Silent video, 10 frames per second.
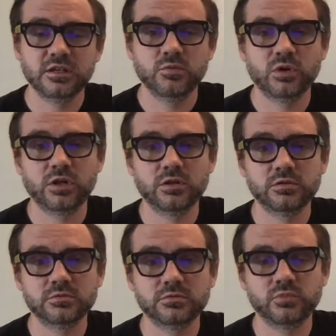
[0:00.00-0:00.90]

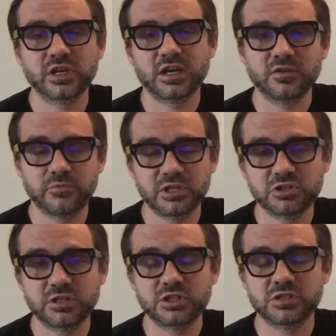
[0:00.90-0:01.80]
Well, we kind of
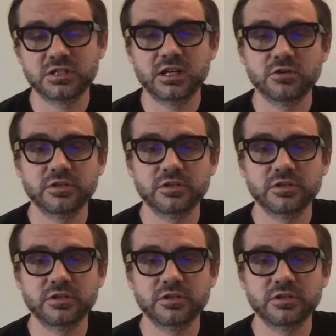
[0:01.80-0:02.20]
mentioned it just now.